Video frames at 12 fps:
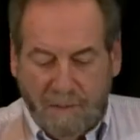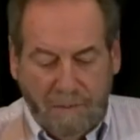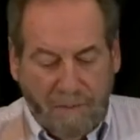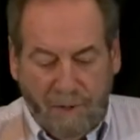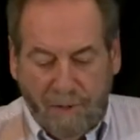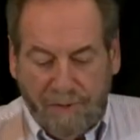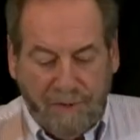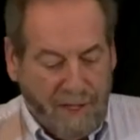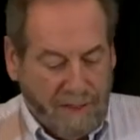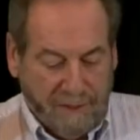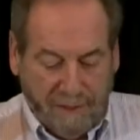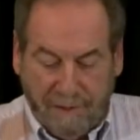both
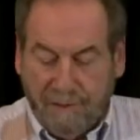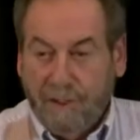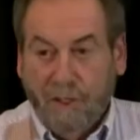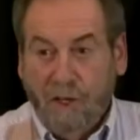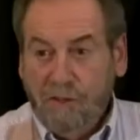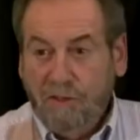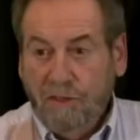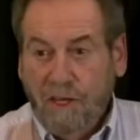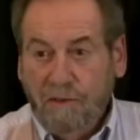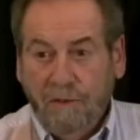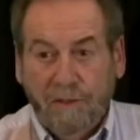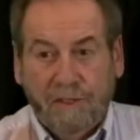at the local
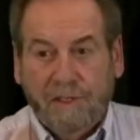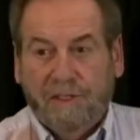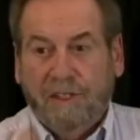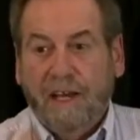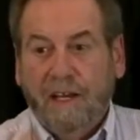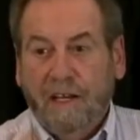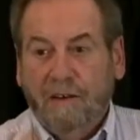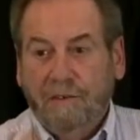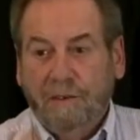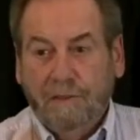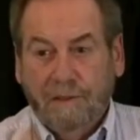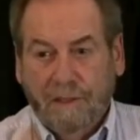level, state
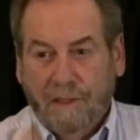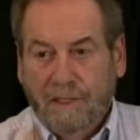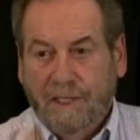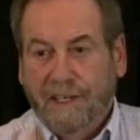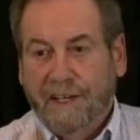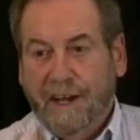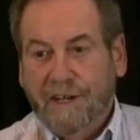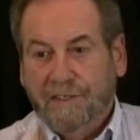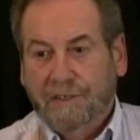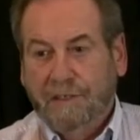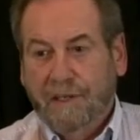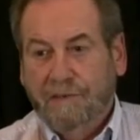level, and
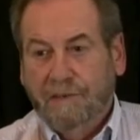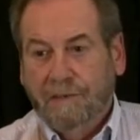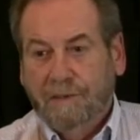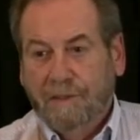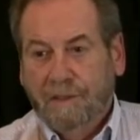national level.